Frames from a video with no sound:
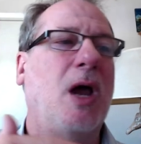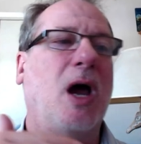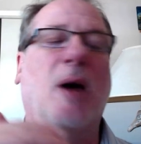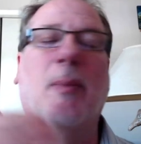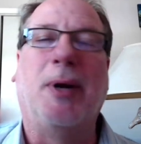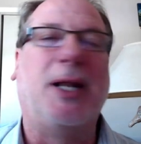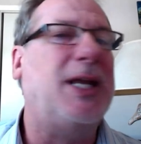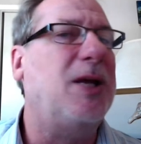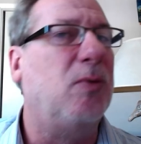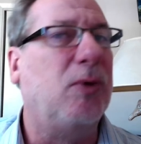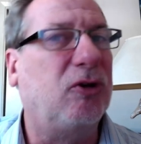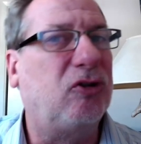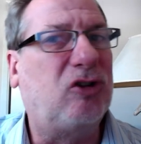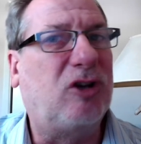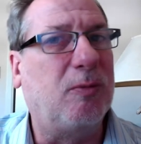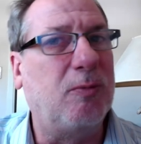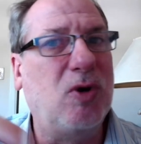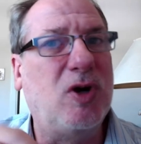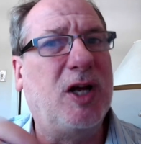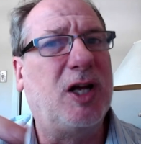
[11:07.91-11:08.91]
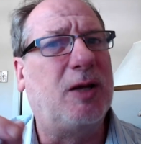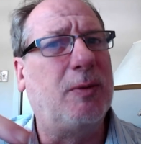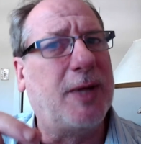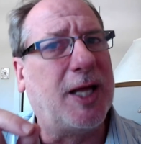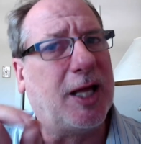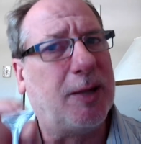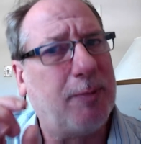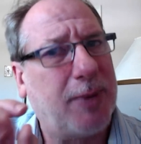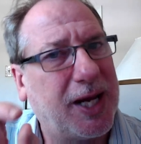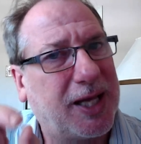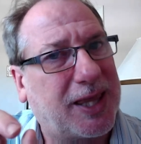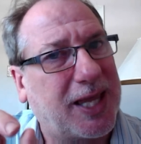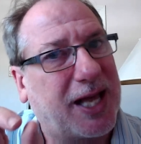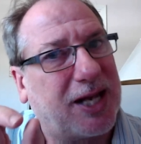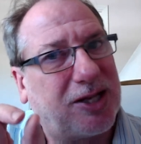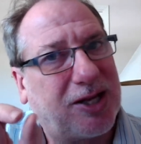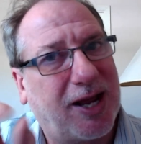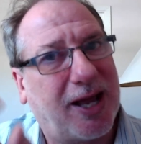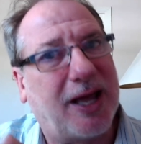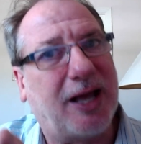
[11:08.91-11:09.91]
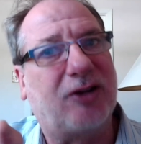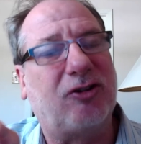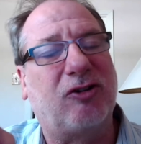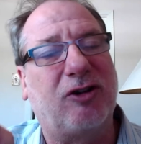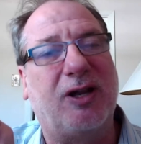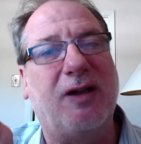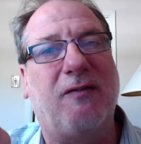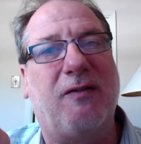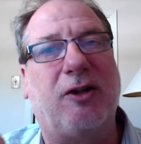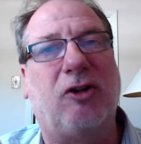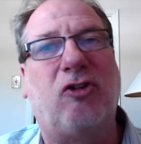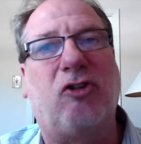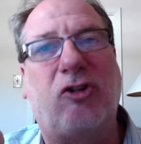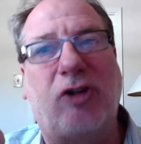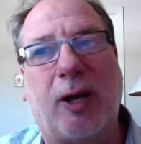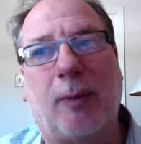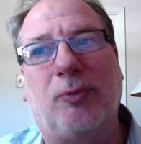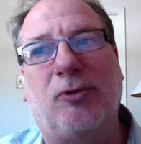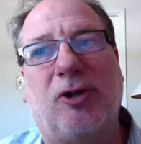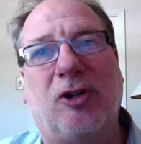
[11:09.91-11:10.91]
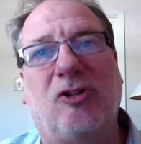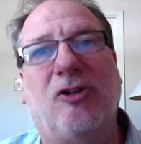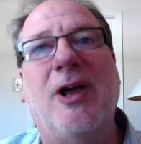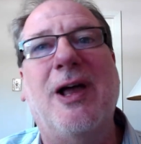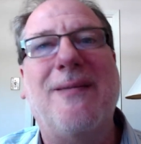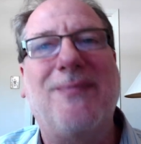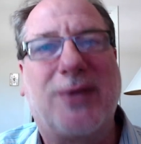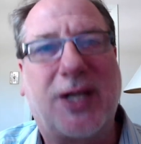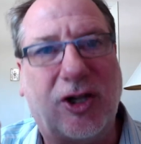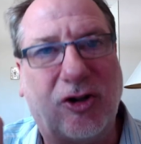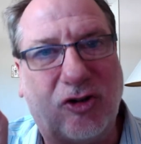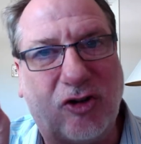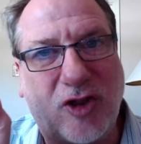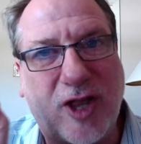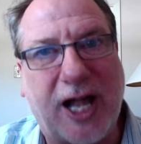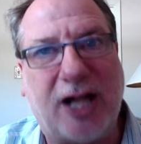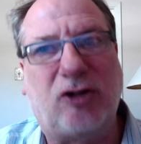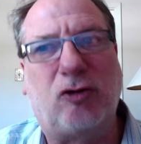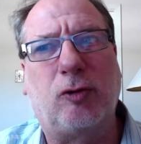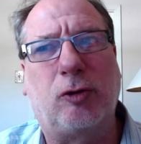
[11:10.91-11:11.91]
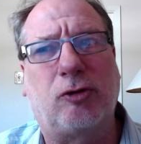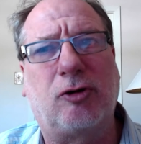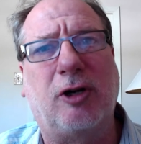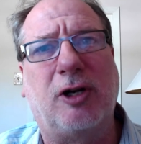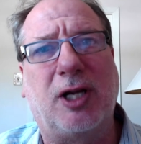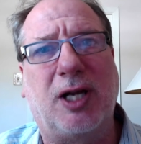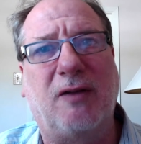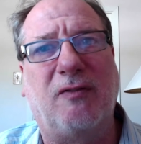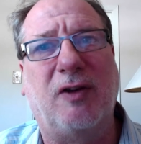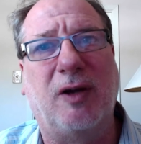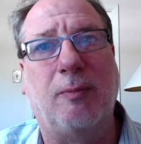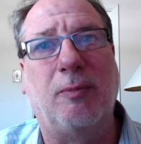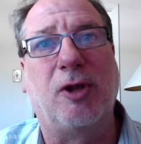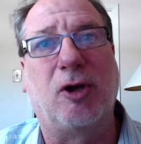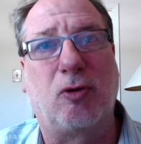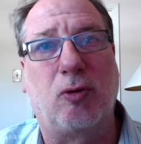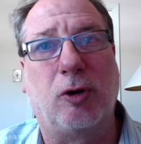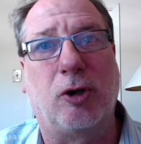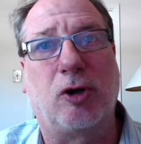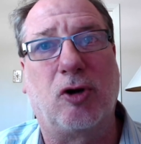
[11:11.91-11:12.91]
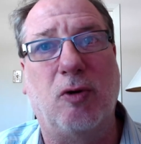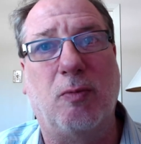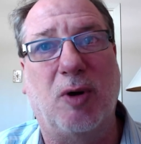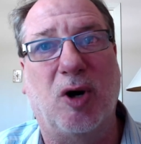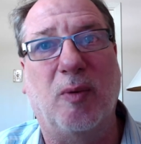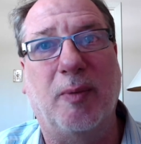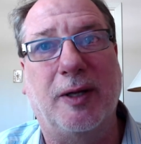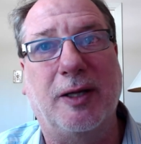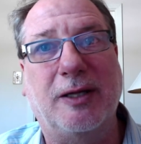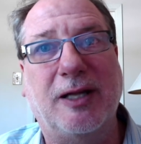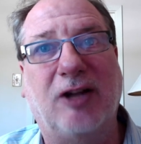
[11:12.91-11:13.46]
Uh, but he wants to make that make that text give it substance, because that's what's going to give him the critical moment.